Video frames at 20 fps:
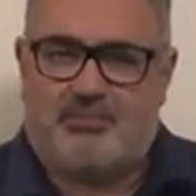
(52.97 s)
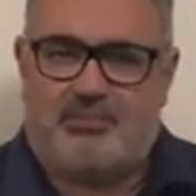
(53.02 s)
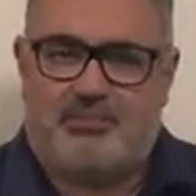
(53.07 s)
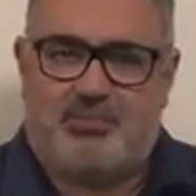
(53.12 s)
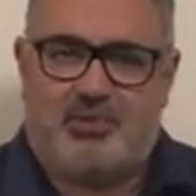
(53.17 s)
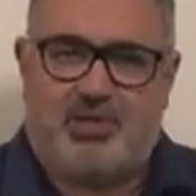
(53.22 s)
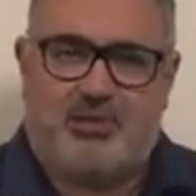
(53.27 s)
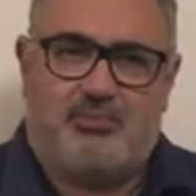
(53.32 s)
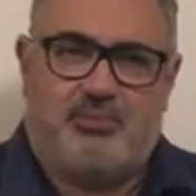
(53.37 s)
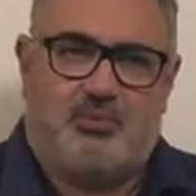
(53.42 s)

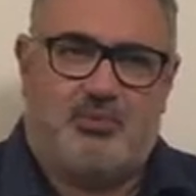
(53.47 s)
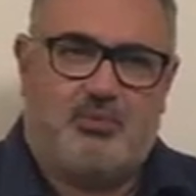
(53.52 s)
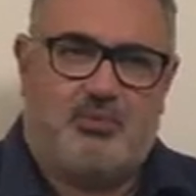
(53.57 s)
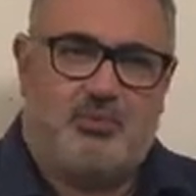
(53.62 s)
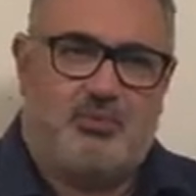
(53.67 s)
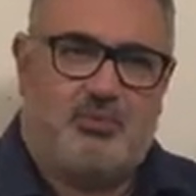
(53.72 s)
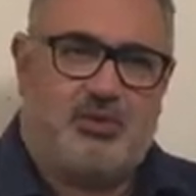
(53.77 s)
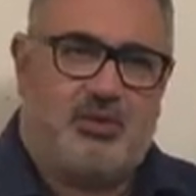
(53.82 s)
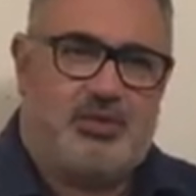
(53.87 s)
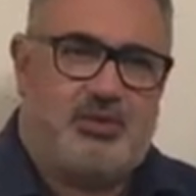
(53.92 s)
people,
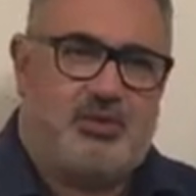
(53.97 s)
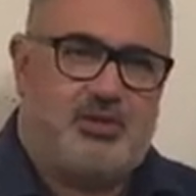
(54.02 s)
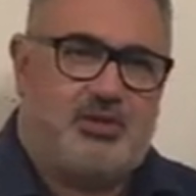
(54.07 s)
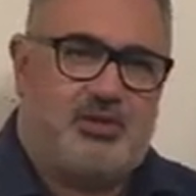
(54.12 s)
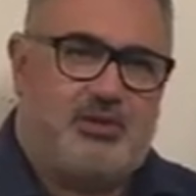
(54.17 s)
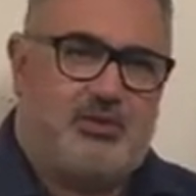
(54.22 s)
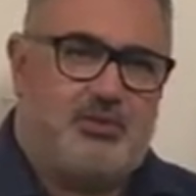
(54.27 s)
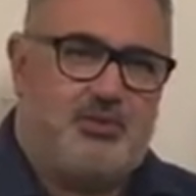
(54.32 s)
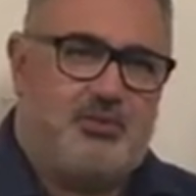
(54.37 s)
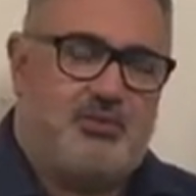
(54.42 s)
you
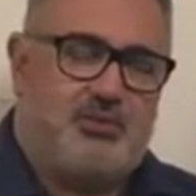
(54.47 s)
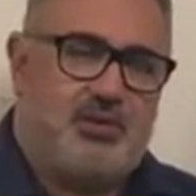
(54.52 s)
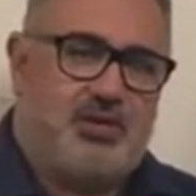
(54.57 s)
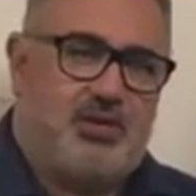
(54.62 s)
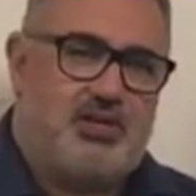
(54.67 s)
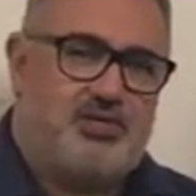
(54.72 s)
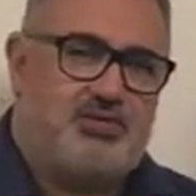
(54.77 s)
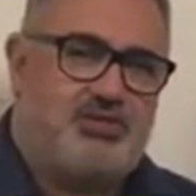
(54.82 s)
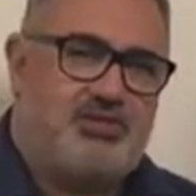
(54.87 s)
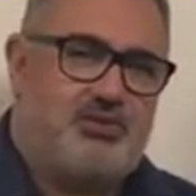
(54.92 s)
know,
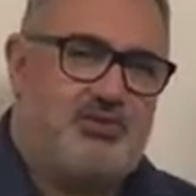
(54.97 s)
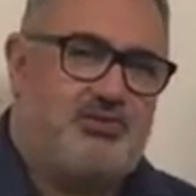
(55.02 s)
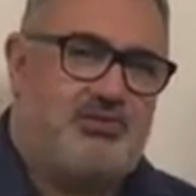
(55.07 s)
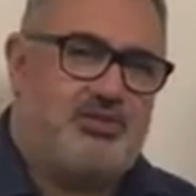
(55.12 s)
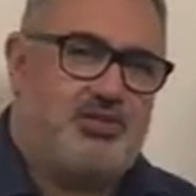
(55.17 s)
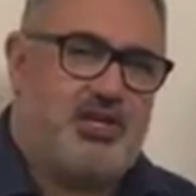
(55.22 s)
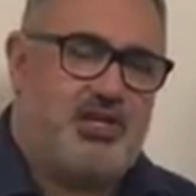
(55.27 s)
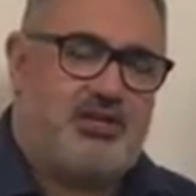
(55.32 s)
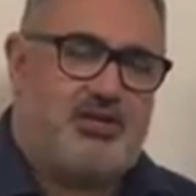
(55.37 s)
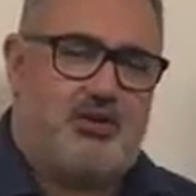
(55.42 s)

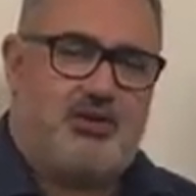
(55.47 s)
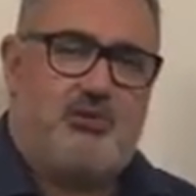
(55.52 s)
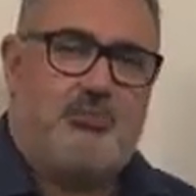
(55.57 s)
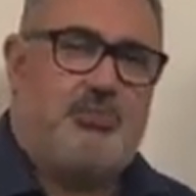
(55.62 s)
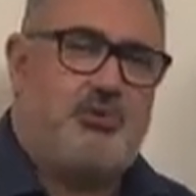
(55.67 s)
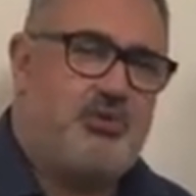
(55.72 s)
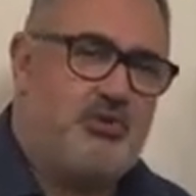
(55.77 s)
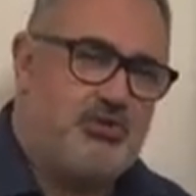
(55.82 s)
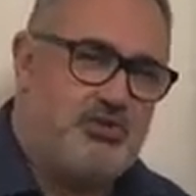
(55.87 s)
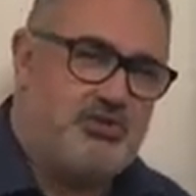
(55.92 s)
associate
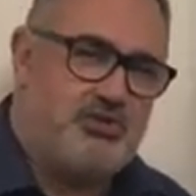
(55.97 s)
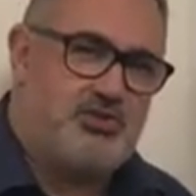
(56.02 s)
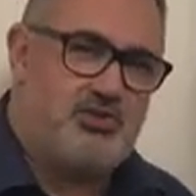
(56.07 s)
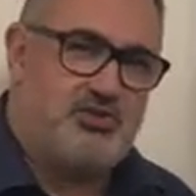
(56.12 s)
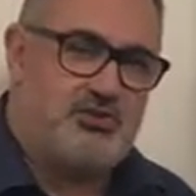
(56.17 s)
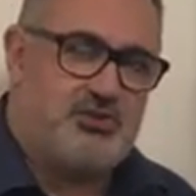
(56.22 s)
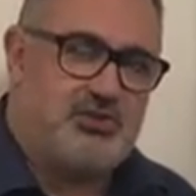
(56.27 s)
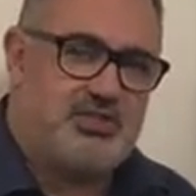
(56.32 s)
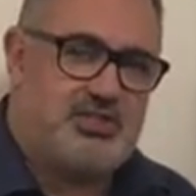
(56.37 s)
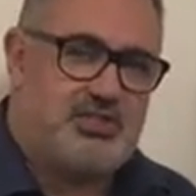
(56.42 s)
opioid
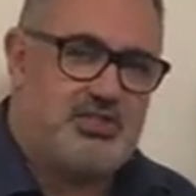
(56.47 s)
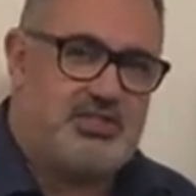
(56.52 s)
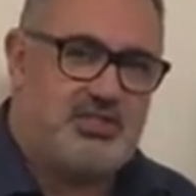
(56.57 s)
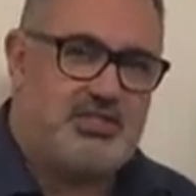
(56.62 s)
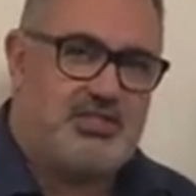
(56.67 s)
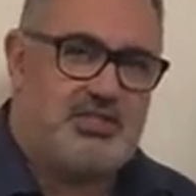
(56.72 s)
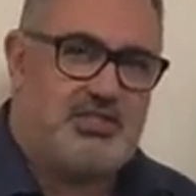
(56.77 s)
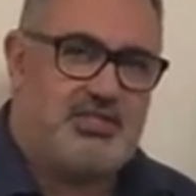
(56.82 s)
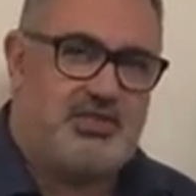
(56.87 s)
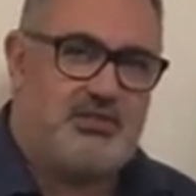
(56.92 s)

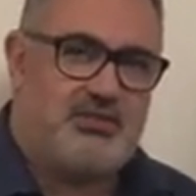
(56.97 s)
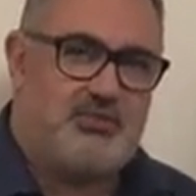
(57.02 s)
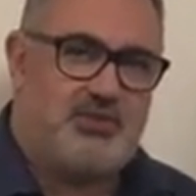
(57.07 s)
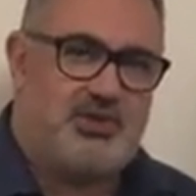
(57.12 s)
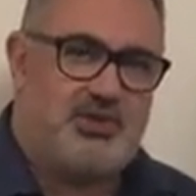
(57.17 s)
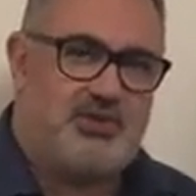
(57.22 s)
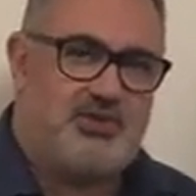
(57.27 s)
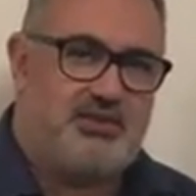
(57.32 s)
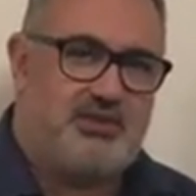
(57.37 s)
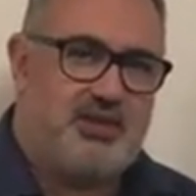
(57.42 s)
toxicity
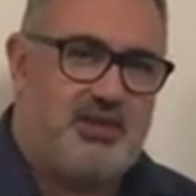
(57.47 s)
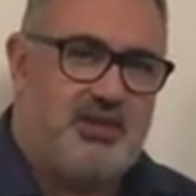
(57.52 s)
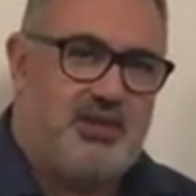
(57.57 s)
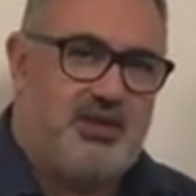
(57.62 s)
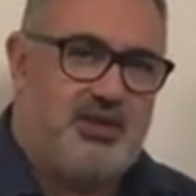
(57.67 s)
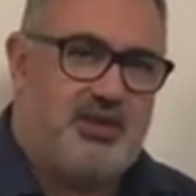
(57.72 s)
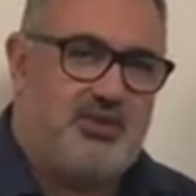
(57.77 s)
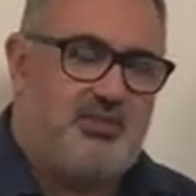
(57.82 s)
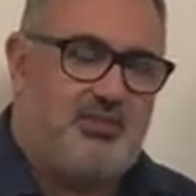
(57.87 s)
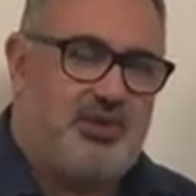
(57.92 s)

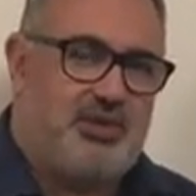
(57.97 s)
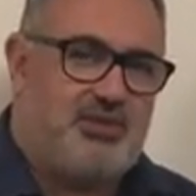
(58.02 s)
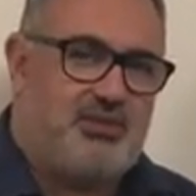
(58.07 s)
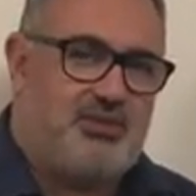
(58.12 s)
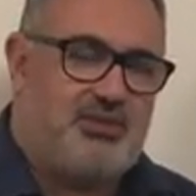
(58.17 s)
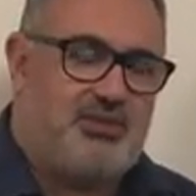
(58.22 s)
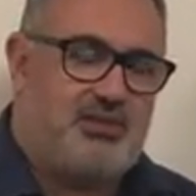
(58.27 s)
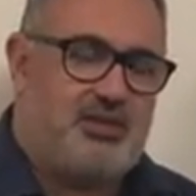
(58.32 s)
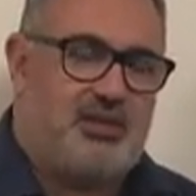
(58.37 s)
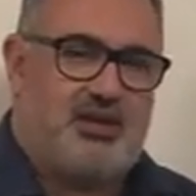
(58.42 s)
with
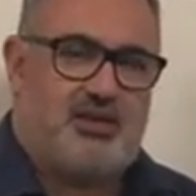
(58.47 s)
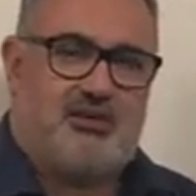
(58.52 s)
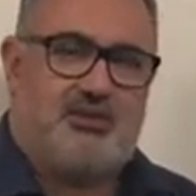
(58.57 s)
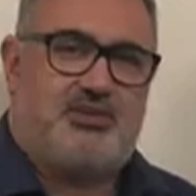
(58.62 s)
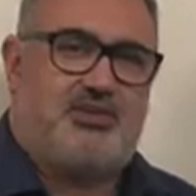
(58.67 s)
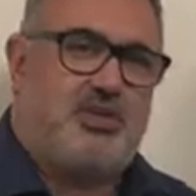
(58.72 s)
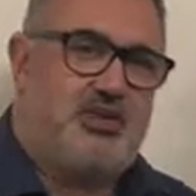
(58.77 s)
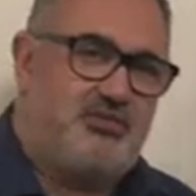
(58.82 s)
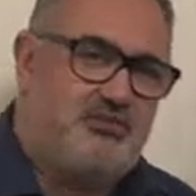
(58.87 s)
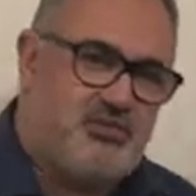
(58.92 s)

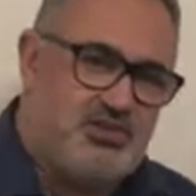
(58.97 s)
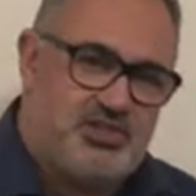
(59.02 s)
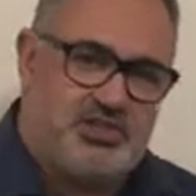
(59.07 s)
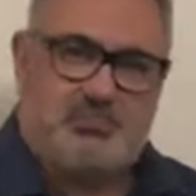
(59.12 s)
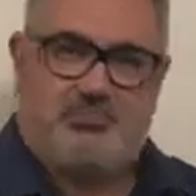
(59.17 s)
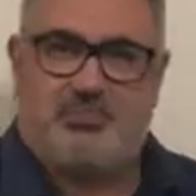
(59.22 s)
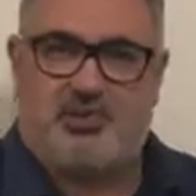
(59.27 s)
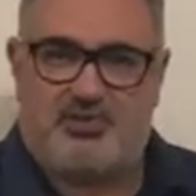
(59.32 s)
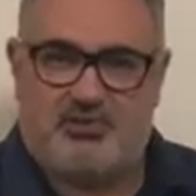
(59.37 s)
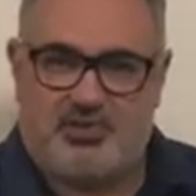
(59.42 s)

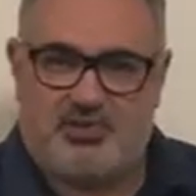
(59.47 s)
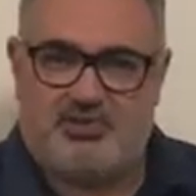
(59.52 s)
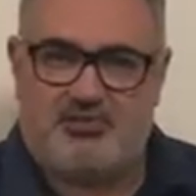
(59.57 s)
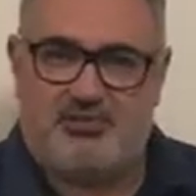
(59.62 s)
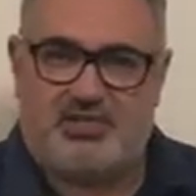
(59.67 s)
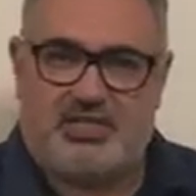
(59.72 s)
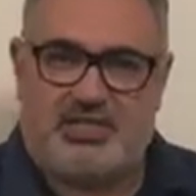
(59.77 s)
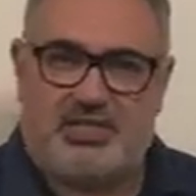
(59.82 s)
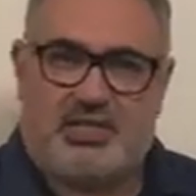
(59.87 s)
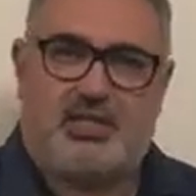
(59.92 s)

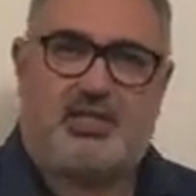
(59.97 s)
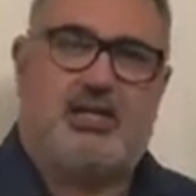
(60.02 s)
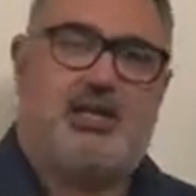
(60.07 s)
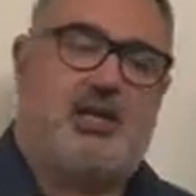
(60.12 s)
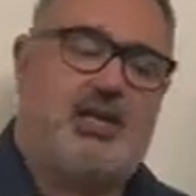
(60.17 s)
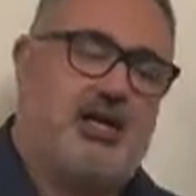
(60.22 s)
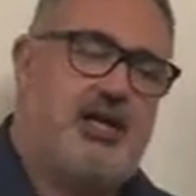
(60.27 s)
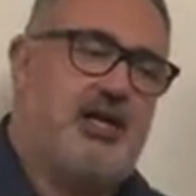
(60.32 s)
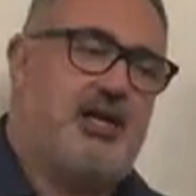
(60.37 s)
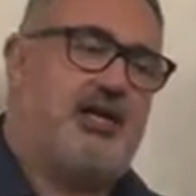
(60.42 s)
cardiorespiratory
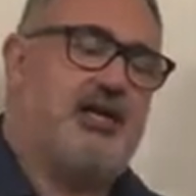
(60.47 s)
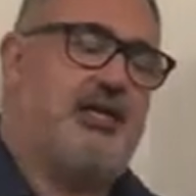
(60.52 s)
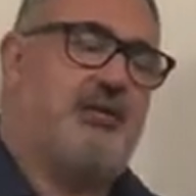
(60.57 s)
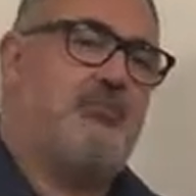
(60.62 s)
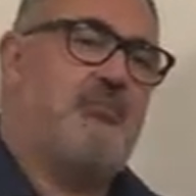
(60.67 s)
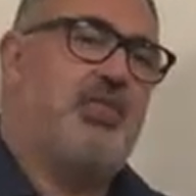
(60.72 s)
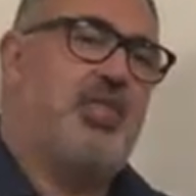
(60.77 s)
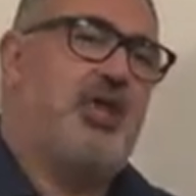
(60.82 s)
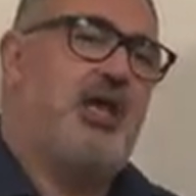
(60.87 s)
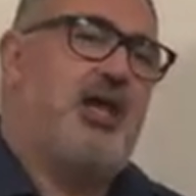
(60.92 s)
decline.
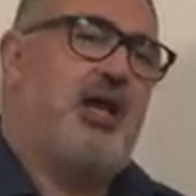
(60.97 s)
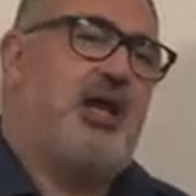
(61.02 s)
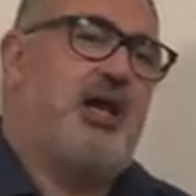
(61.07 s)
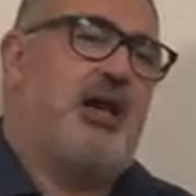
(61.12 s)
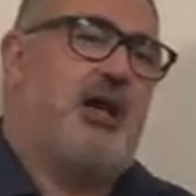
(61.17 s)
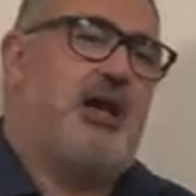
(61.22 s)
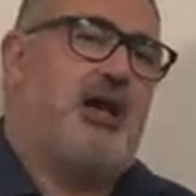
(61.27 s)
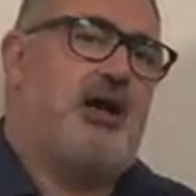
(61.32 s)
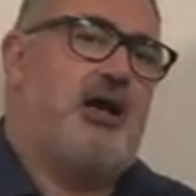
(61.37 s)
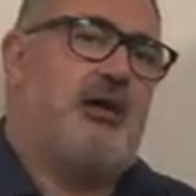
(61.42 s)

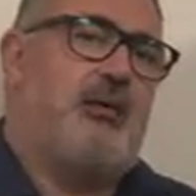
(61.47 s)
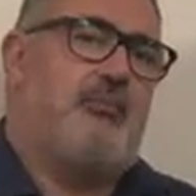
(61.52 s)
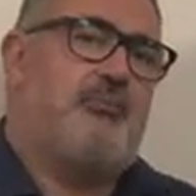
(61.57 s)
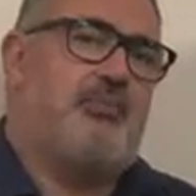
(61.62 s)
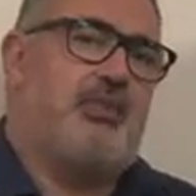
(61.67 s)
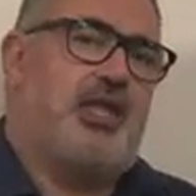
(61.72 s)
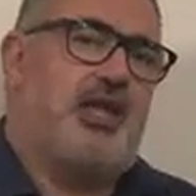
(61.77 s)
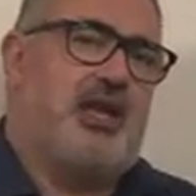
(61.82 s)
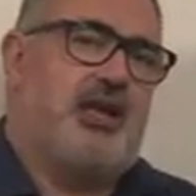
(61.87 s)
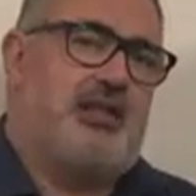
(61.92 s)

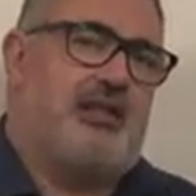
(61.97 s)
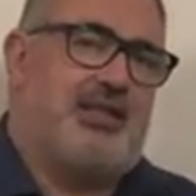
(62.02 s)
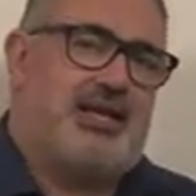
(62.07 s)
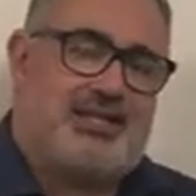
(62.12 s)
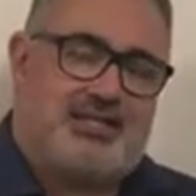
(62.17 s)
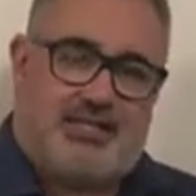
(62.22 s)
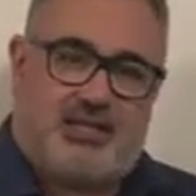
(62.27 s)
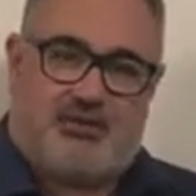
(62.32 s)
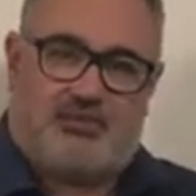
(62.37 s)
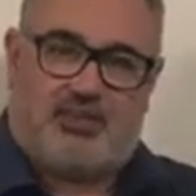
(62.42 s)
And
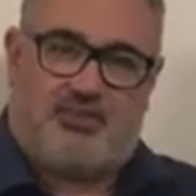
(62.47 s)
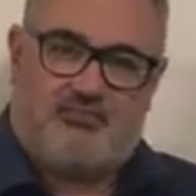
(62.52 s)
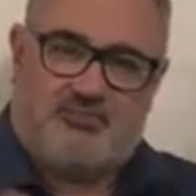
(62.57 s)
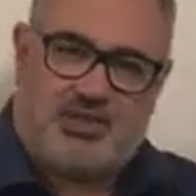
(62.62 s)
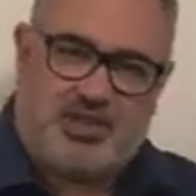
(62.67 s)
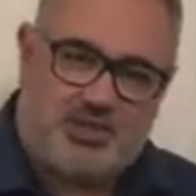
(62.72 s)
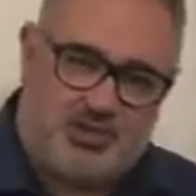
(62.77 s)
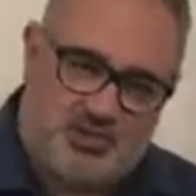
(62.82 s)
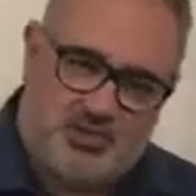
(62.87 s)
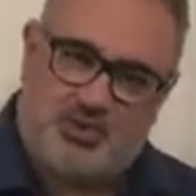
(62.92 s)
that's how they've
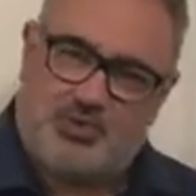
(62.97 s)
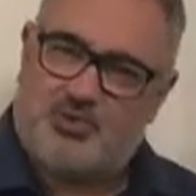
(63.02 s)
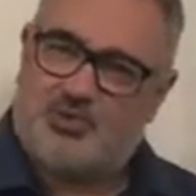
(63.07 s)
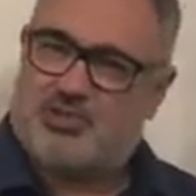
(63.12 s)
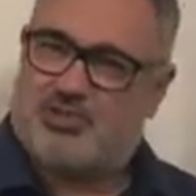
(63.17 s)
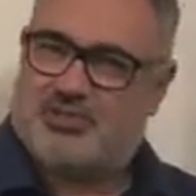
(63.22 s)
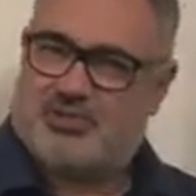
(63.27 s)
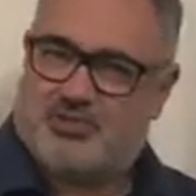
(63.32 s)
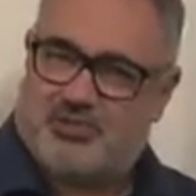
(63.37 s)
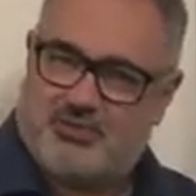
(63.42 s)
been taught to
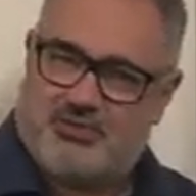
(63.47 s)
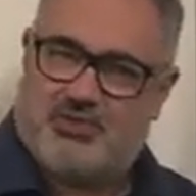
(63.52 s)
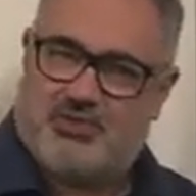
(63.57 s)
sort of